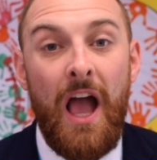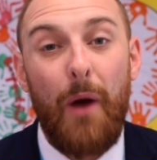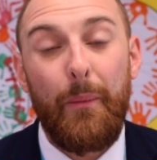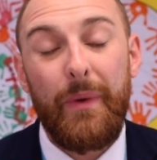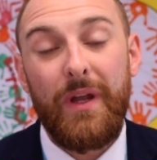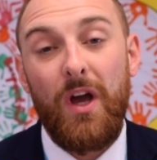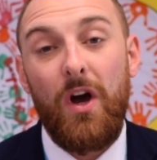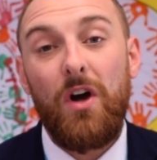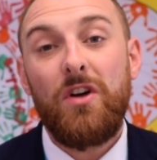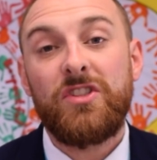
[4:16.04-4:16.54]
And
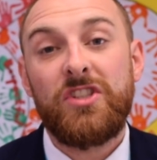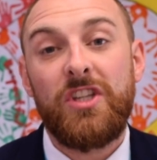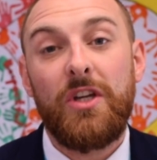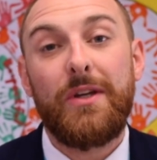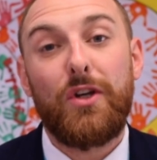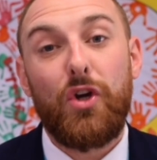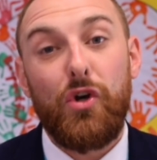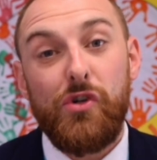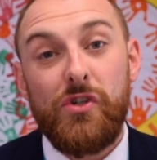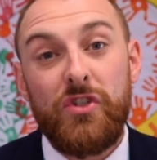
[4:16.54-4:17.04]
we also
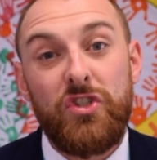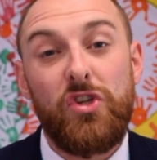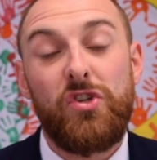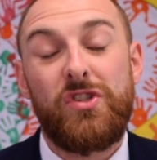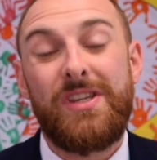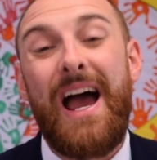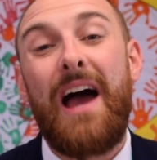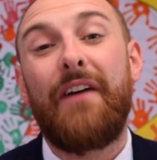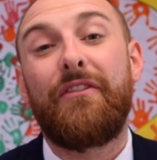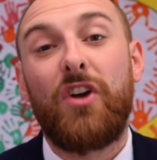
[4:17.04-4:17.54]
encourage you
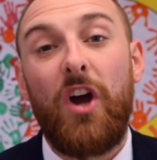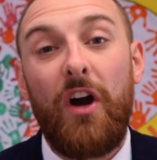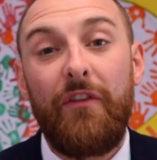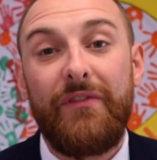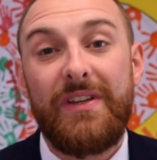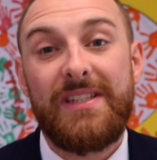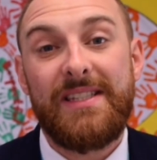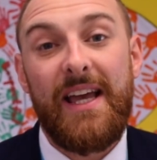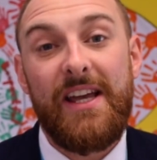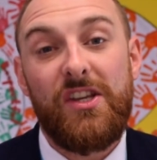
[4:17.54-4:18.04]
to have
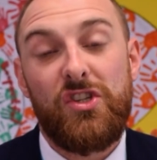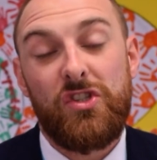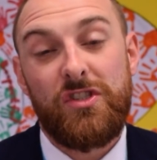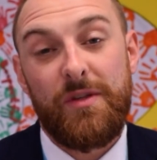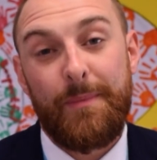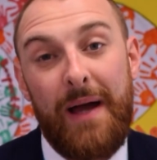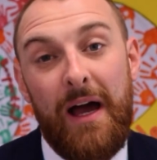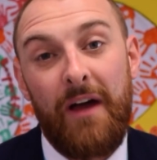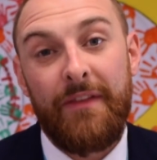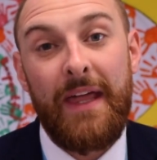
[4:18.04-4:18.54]
conversations
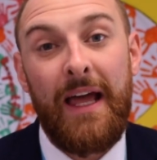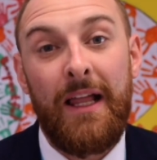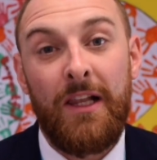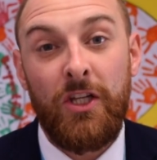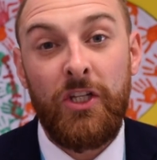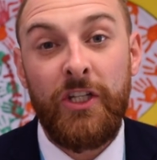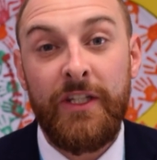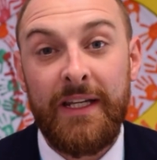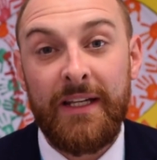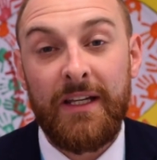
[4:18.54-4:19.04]
about their
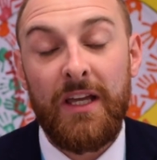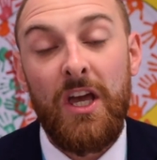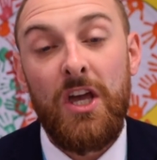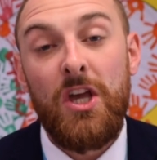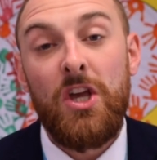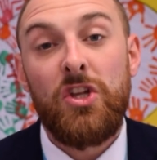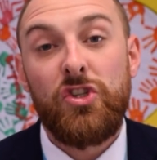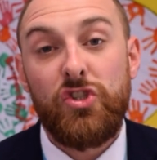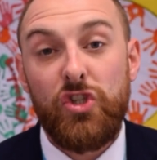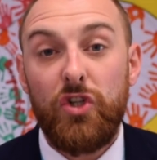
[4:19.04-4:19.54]
learning.
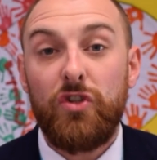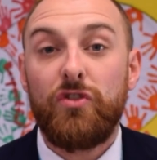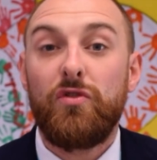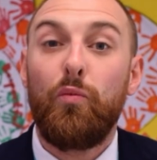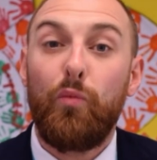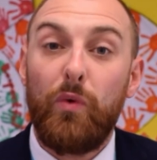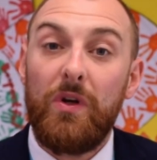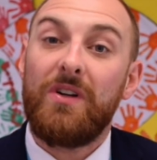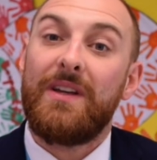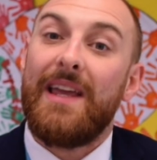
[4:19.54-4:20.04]

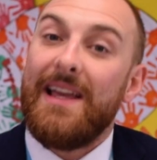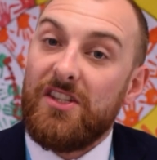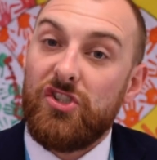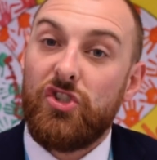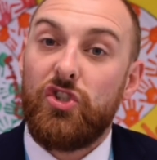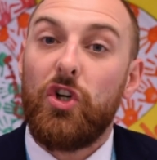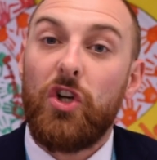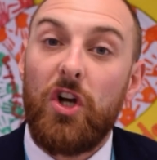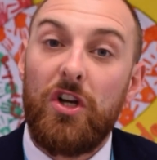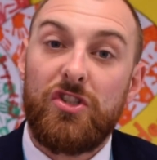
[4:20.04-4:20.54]
Children will get
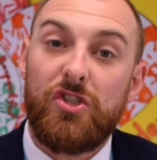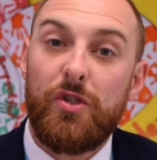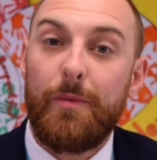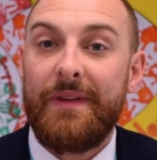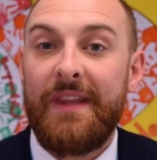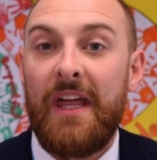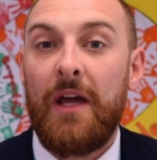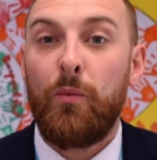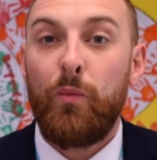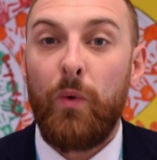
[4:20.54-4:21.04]
stuck on some
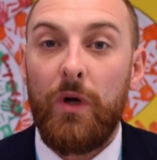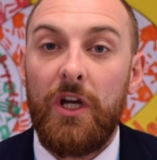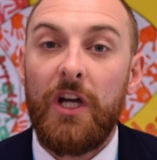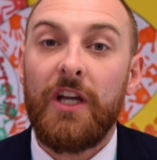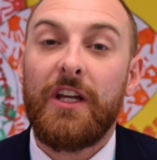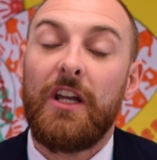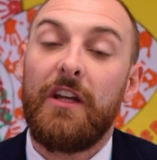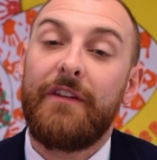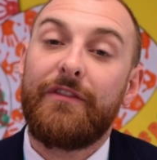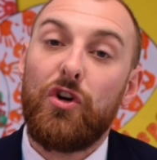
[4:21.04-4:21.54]
of their
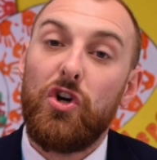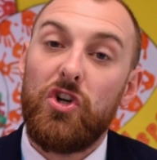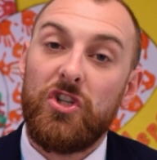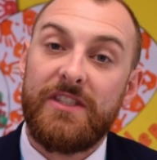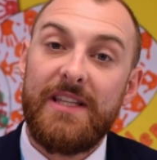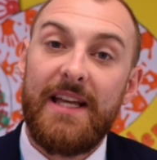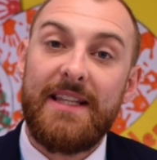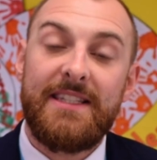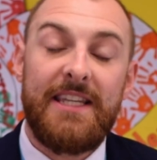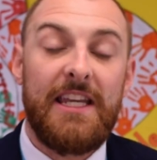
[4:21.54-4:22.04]
work, and of
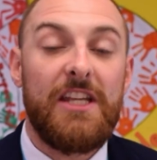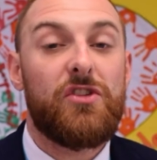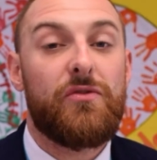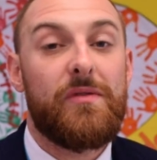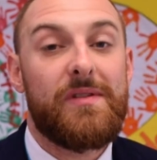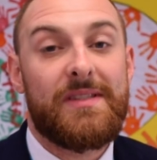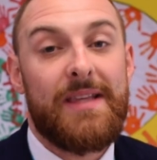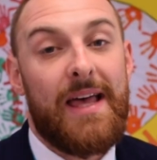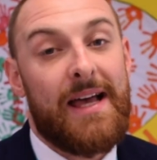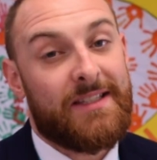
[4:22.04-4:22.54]
course their
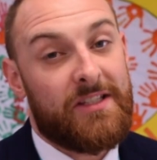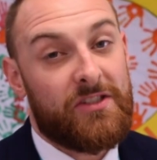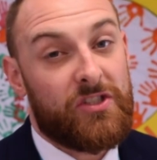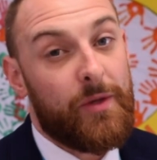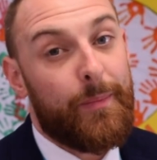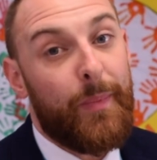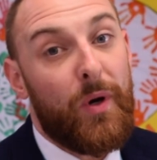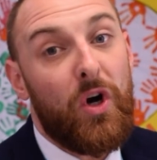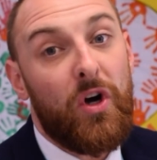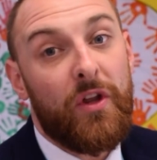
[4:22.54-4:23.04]
teacher is there to
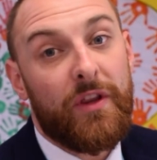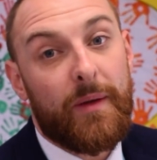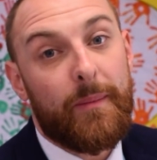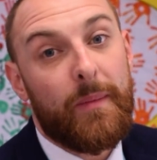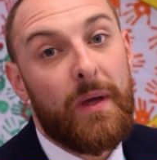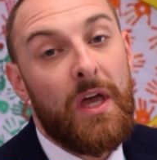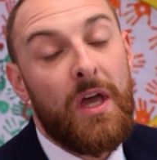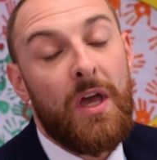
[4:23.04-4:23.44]
support them.